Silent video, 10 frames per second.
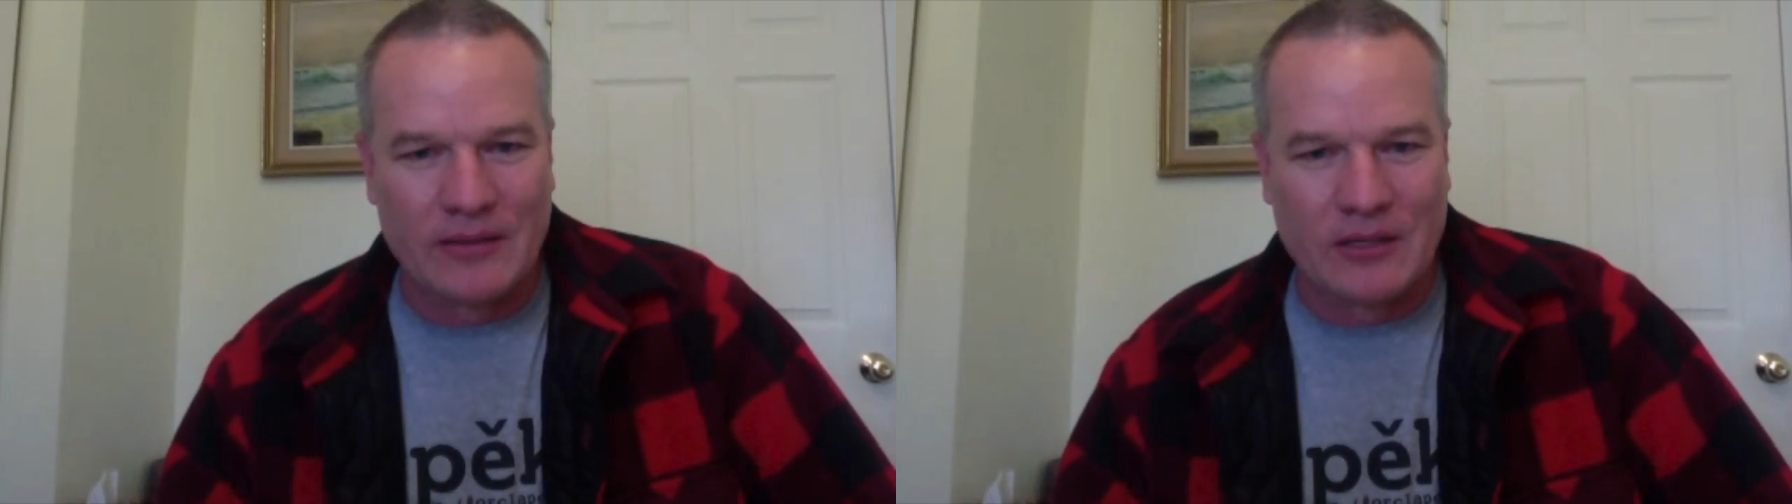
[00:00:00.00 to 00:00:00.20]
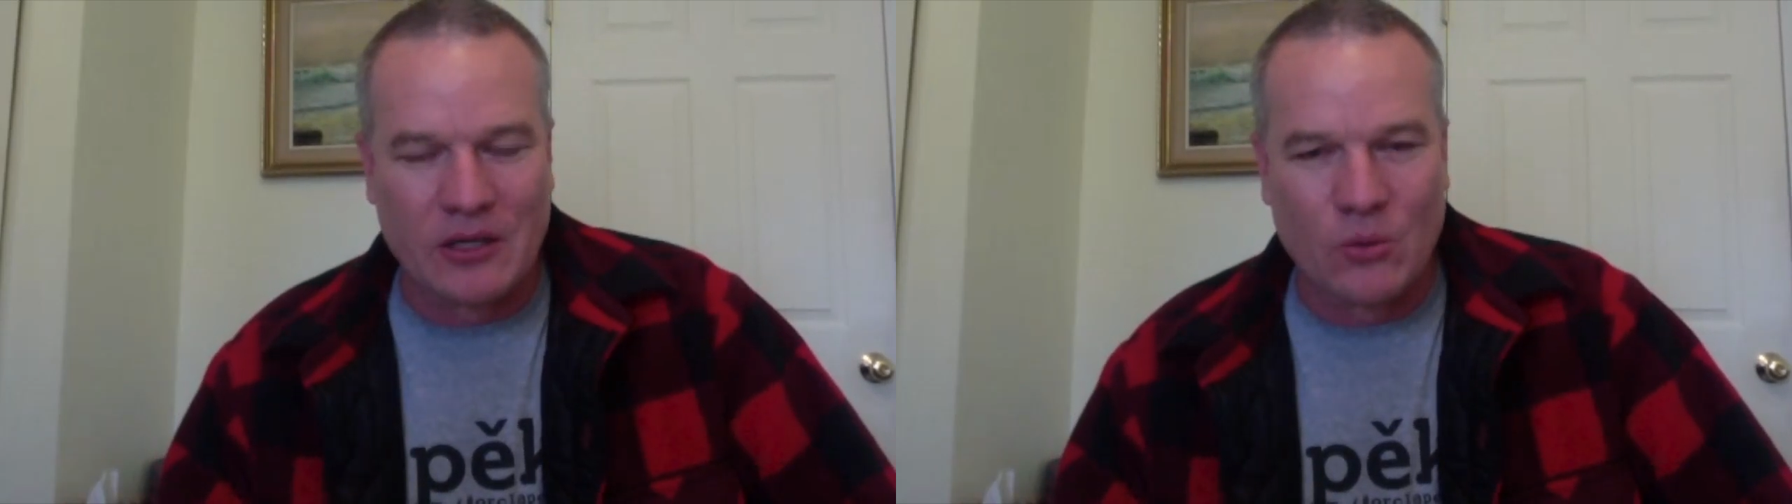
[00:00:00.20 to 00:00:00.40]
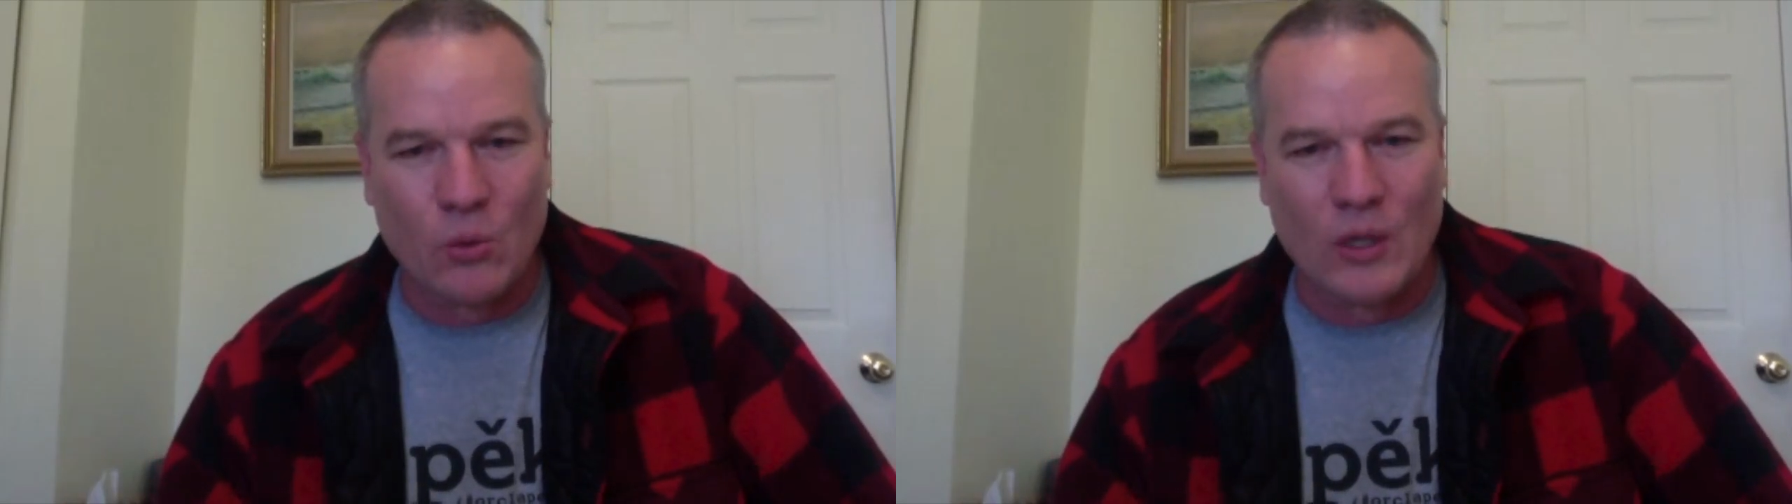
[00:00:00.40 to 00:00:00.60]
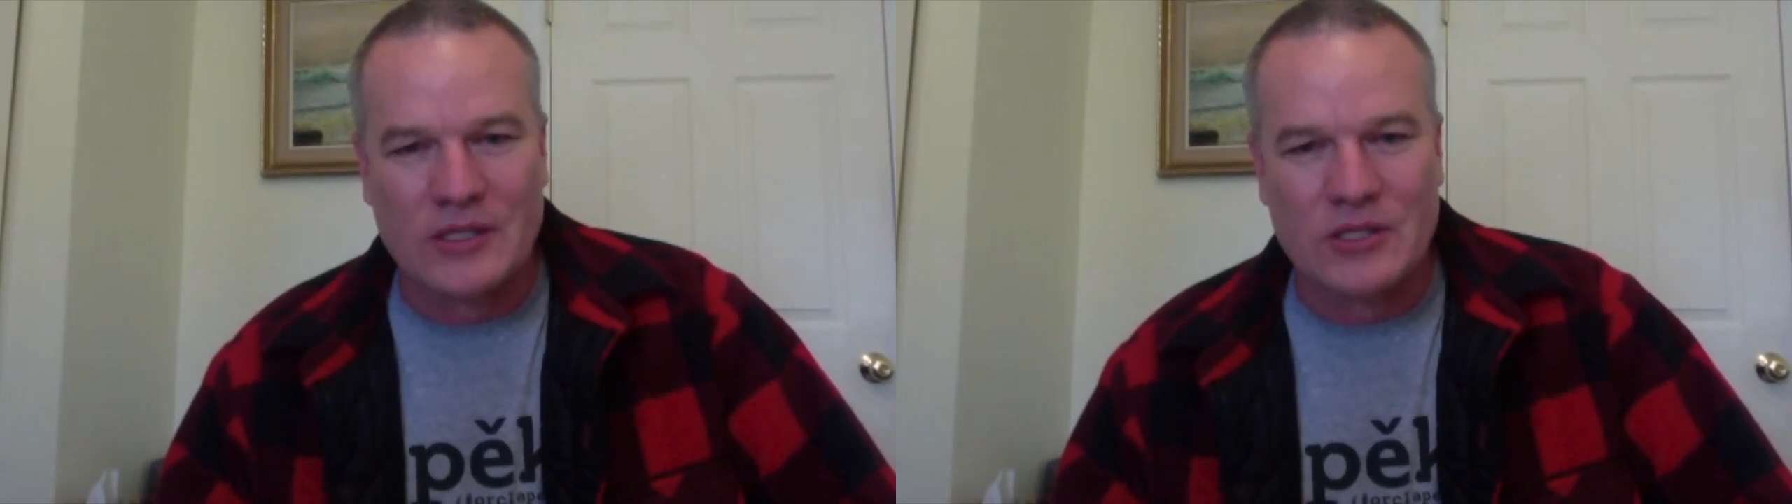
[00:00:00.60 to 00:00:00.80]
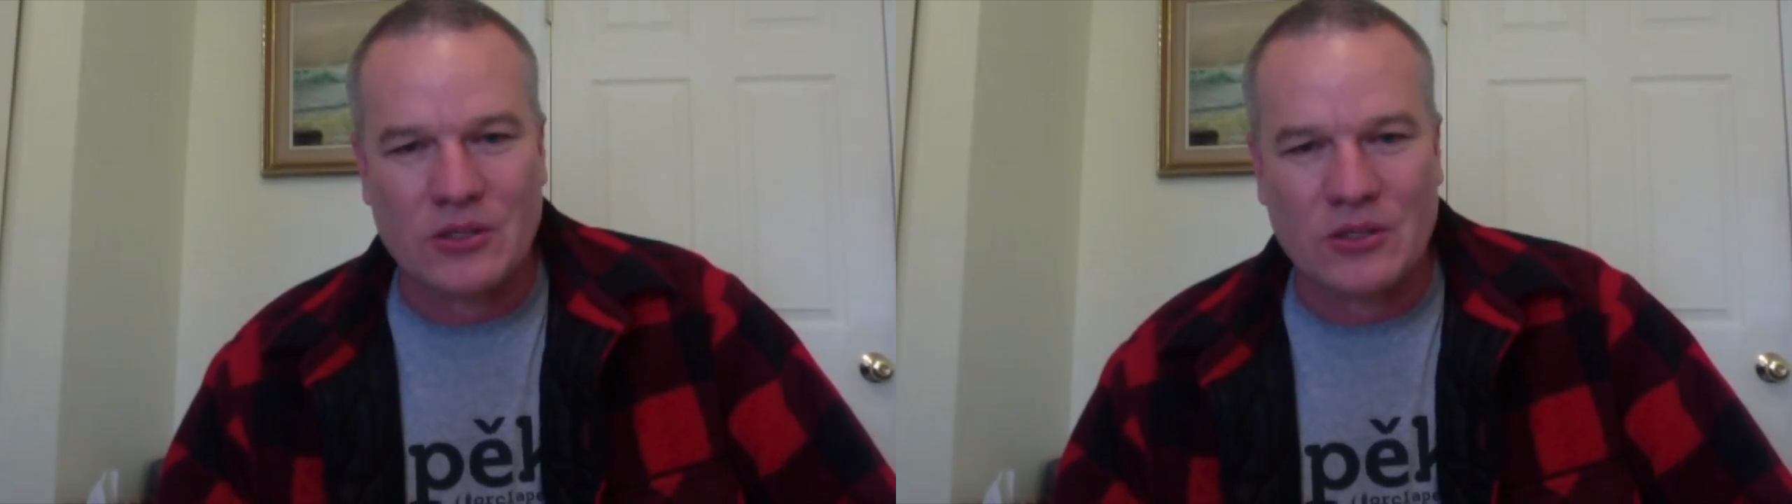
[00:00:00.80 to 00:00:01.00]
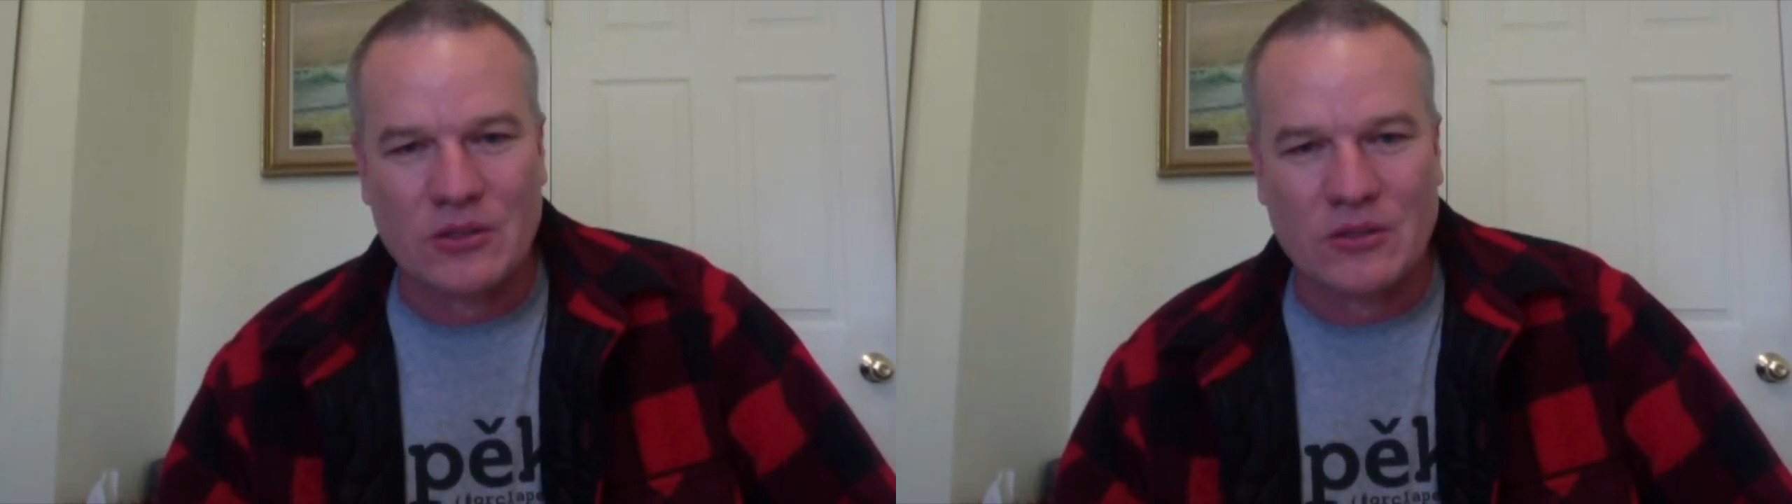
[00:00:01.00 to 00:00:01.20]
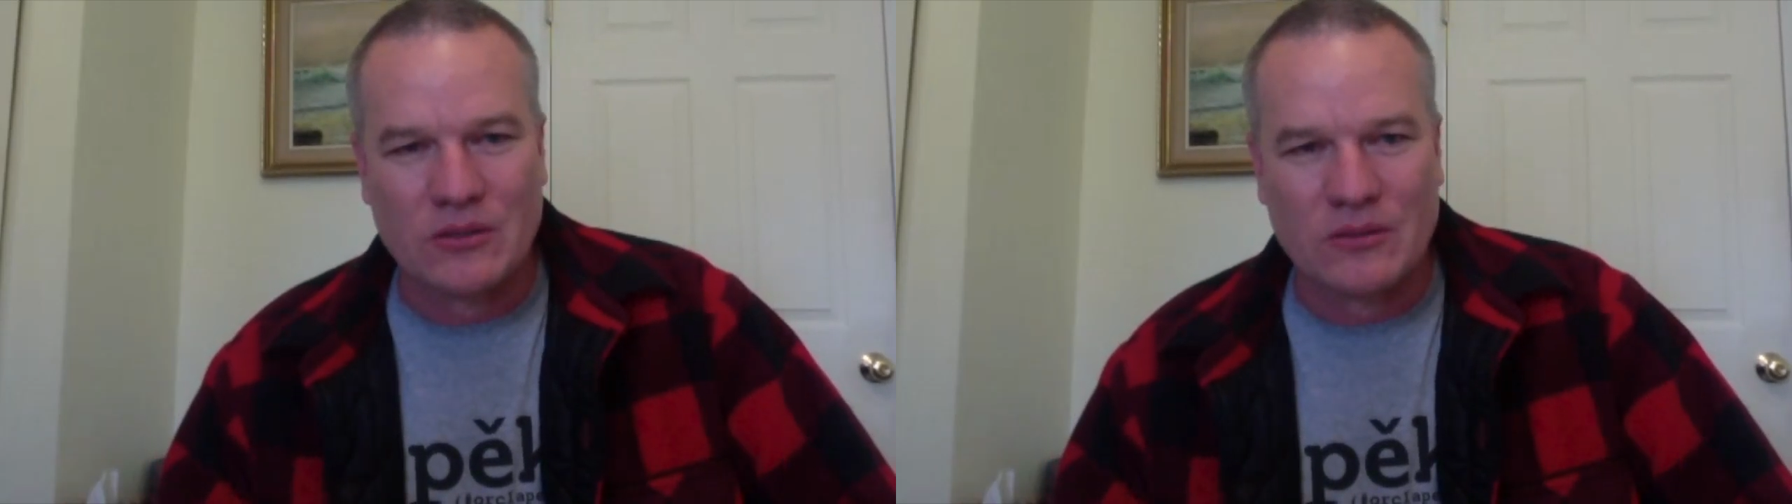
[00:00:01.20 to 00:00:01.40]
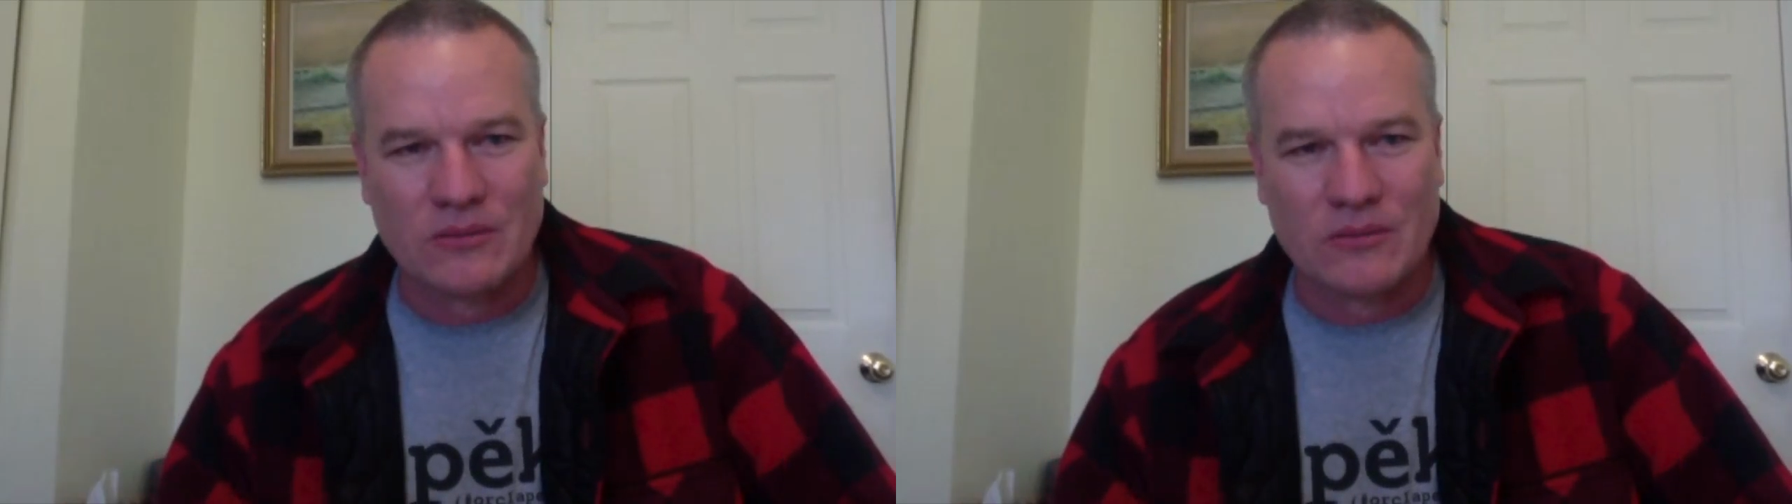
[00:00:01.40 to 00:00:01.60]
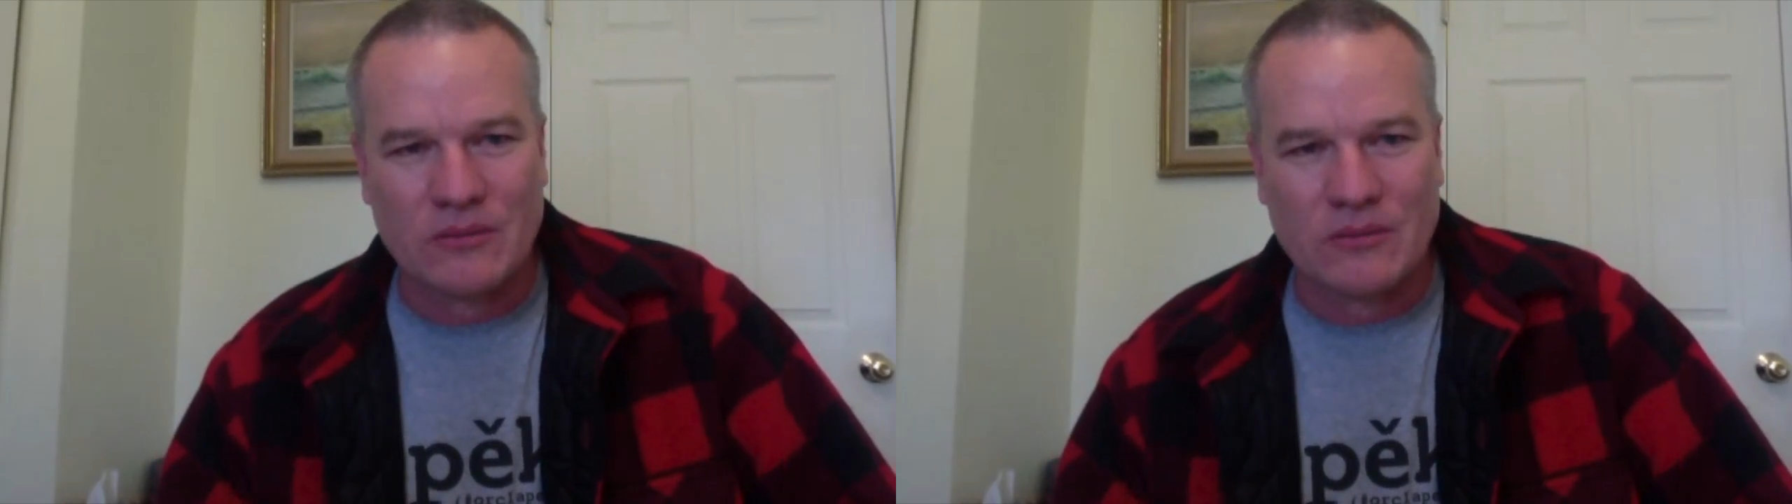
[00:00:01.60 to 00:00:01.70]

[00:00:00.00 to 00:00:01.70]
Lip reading: want to